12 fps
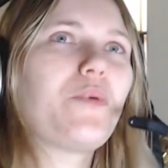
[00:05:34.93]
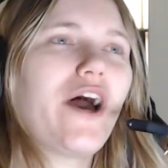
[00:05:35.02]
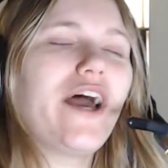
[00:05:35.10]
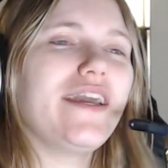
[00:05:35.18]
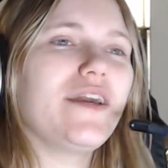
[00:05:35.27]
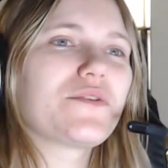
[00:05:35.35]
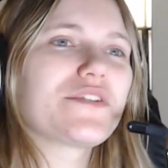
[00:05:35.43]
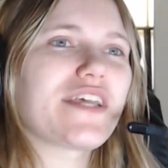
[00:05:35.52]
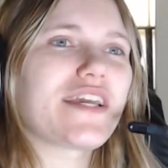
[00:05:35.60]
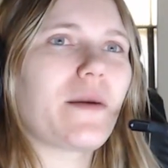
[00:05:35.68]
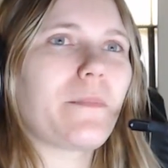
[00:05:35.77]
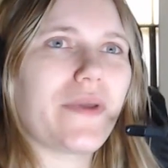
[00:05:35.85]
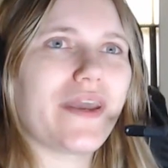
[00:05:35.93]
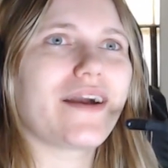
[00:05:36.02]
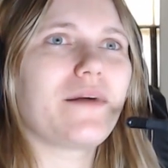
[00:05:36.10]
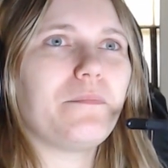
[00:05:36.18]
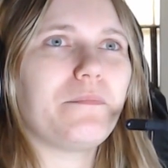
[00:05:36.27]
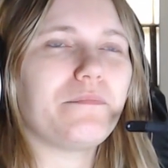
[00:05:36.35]
But it was like a
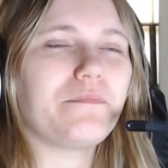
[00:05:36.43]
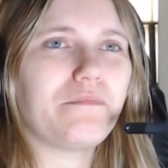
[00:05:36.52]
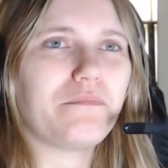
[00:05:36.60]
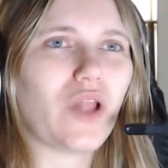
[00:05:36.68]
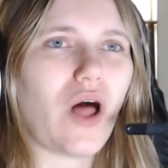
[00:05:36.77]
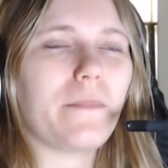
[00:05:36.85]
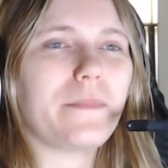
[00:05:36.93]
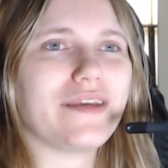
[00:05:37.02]
big plot